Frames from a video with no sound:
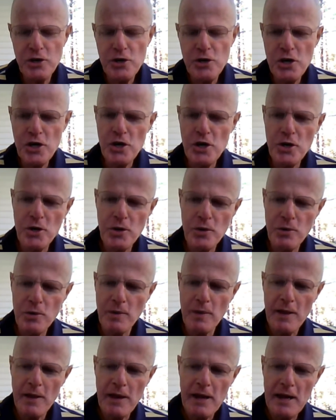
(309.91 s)
new
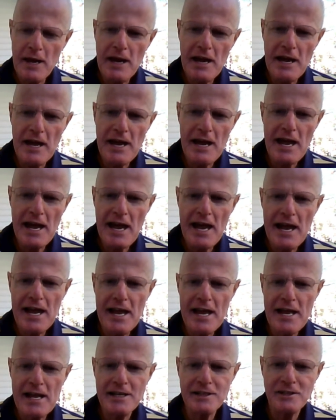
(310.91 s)

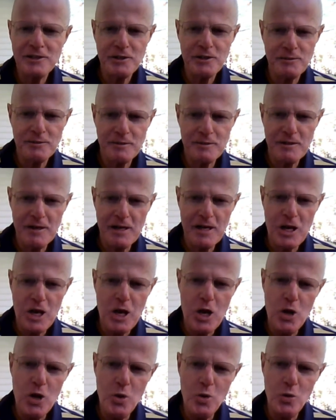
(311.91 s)
and
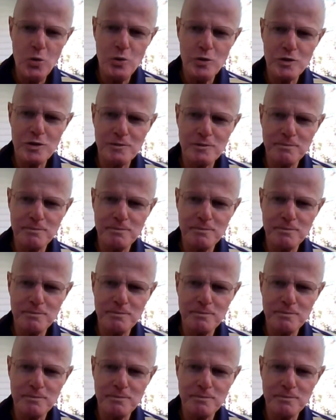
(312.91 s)
old.